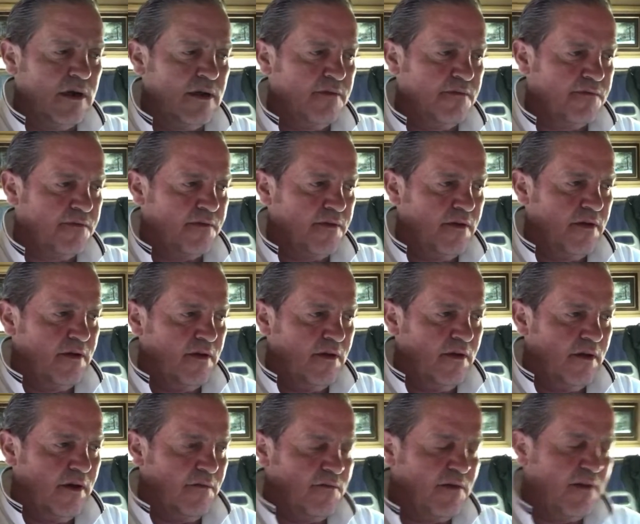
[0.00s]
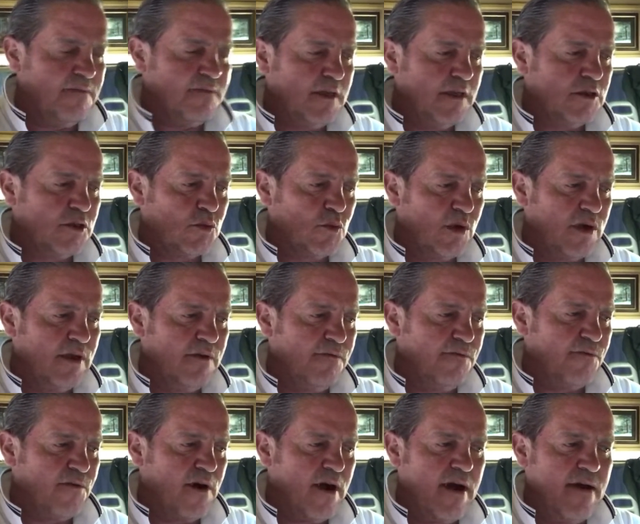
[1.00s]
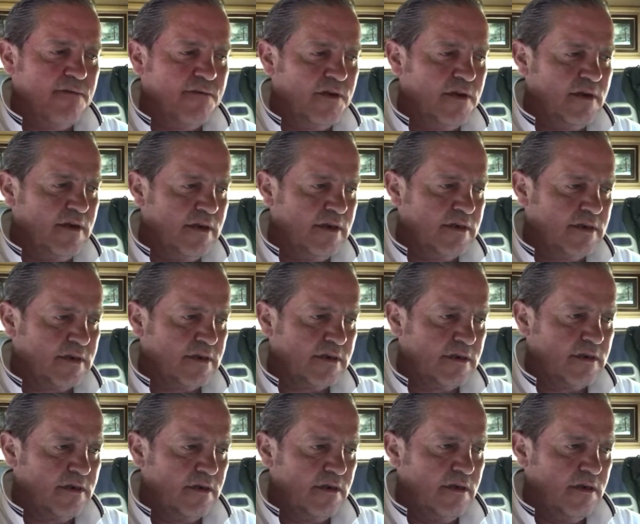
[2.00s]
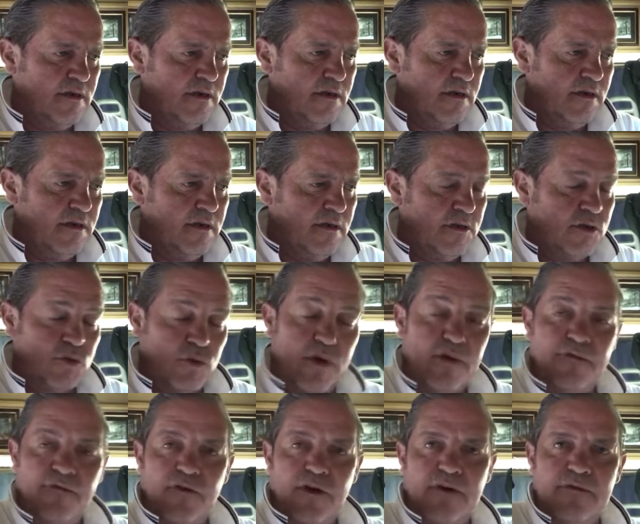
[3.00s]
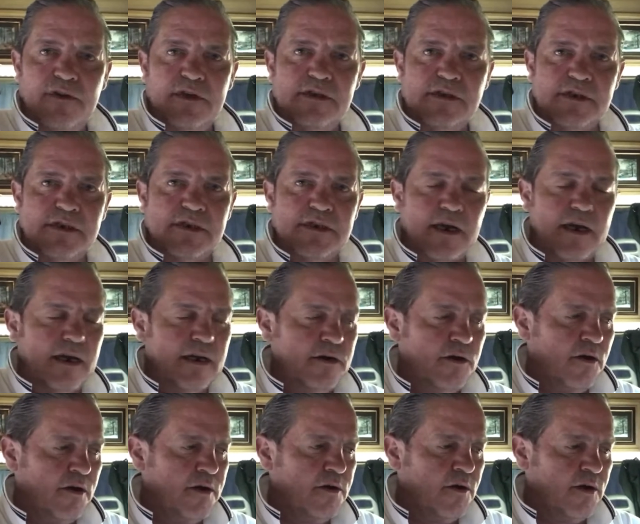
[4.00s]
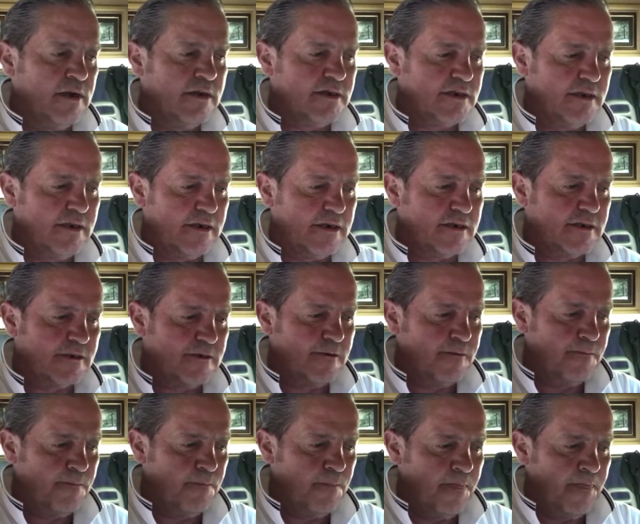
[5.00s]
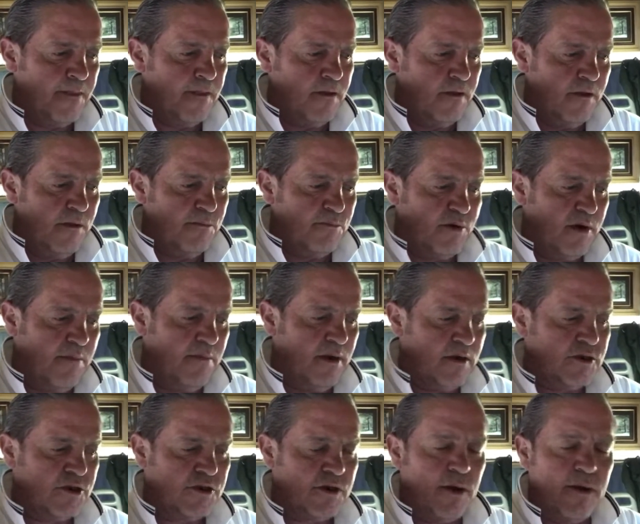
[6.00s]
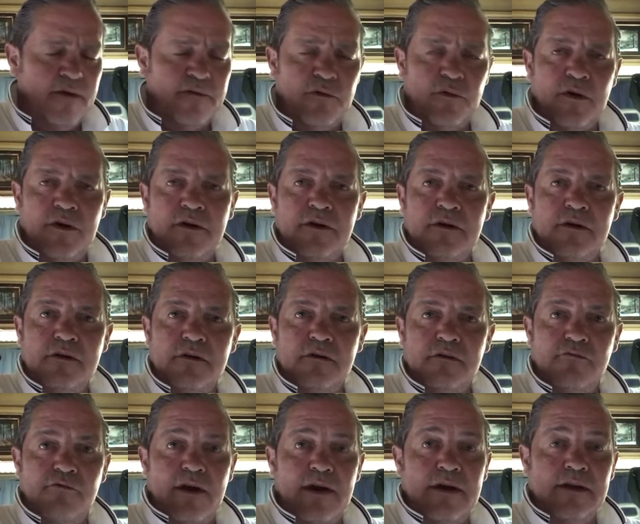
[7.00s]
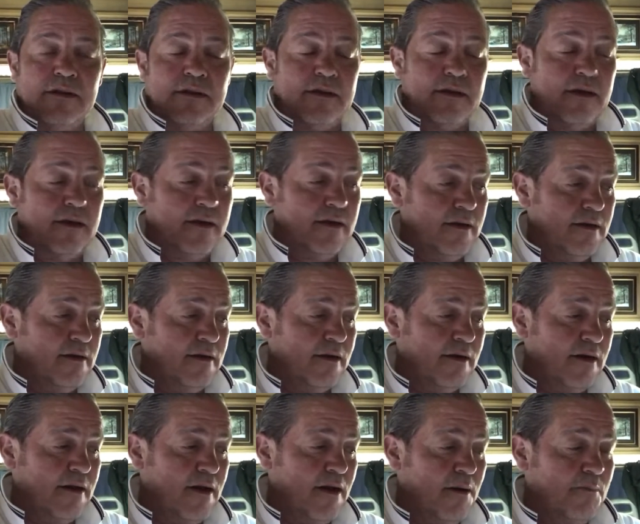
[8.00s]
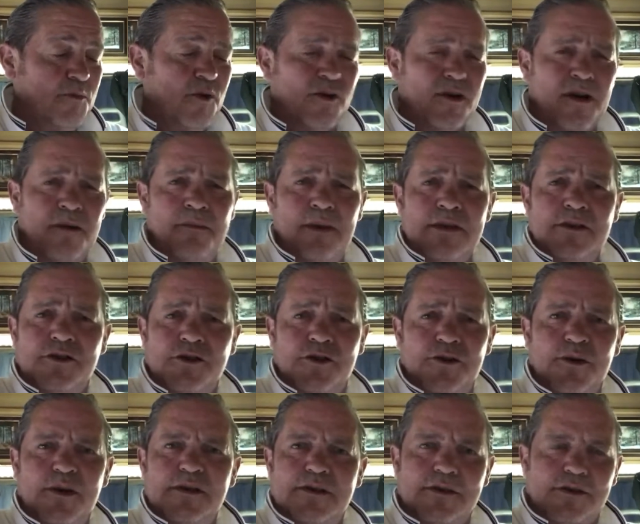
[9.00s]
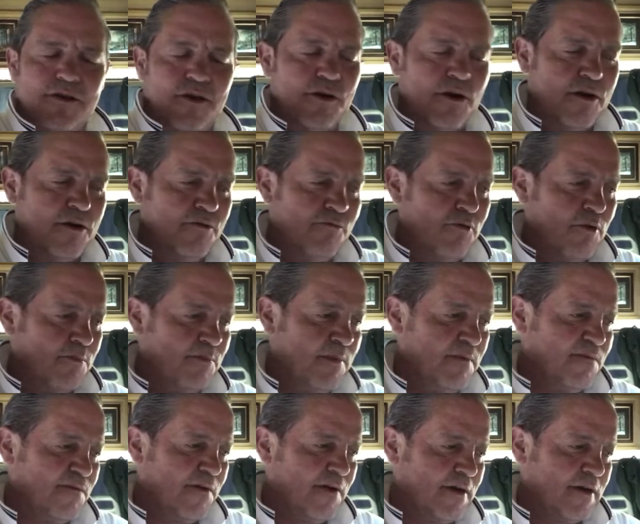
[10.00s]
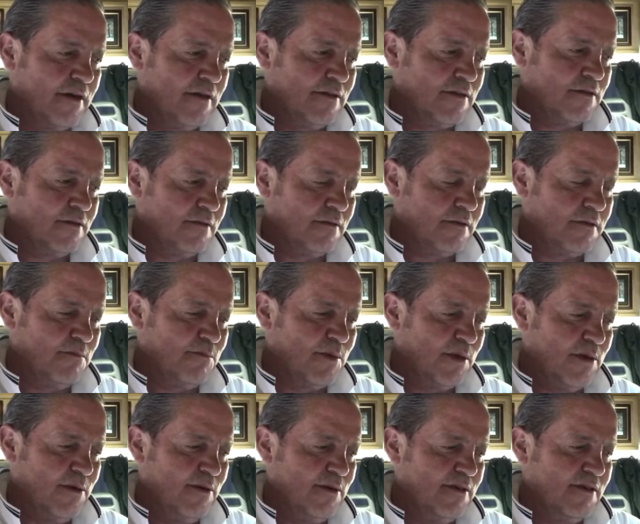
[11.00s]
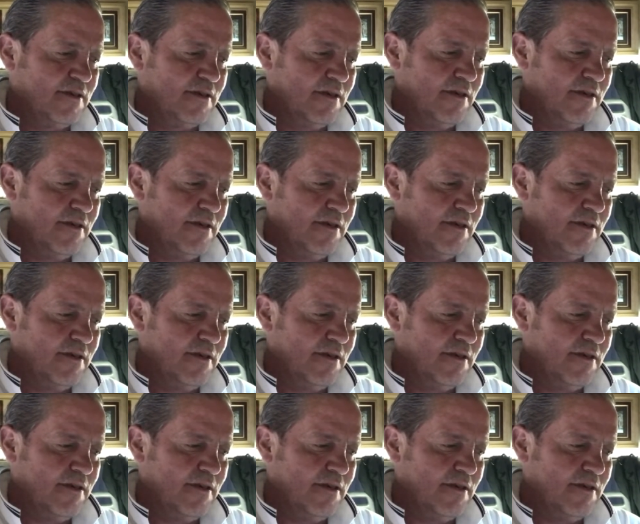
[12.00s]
live. I've lived here 25 years. 25 years exactly, 1996. Pretty much know everyone round here, and uh, I'm not going to mention who it is because I know Rob me fucking computers.